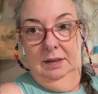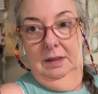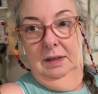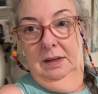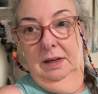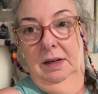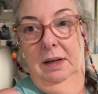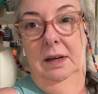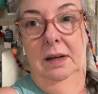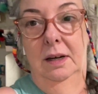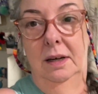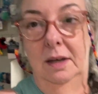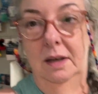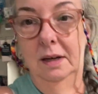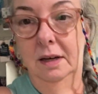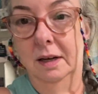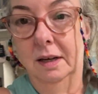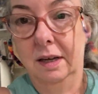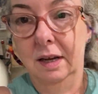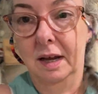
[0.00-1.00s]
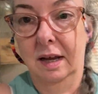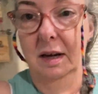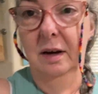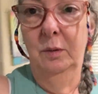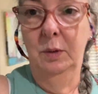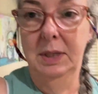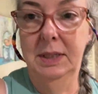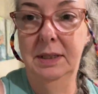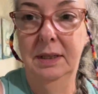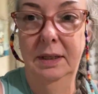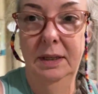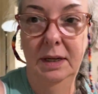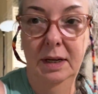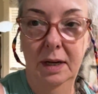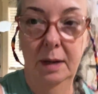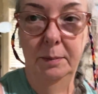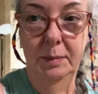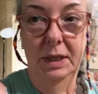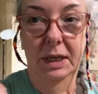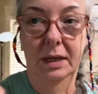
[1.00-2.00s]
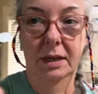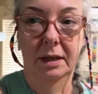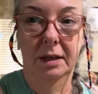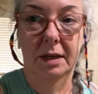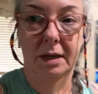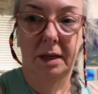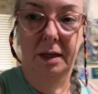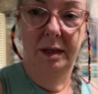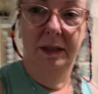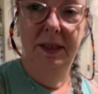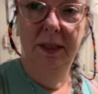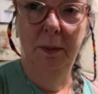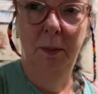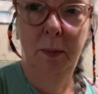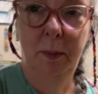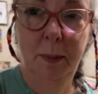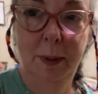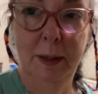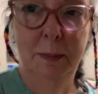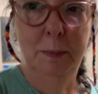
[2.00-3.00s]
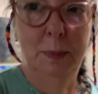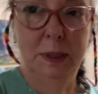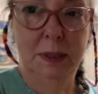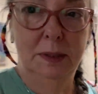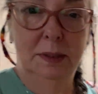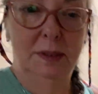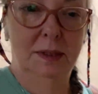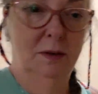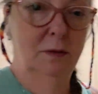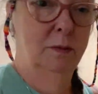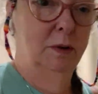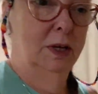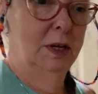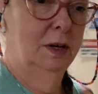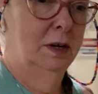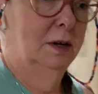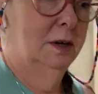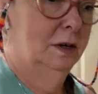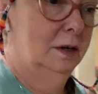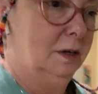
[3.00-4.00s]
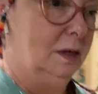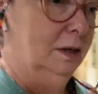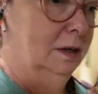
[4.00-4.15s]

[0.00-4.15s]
uh, yeah, and I recently updated some of my bins over here.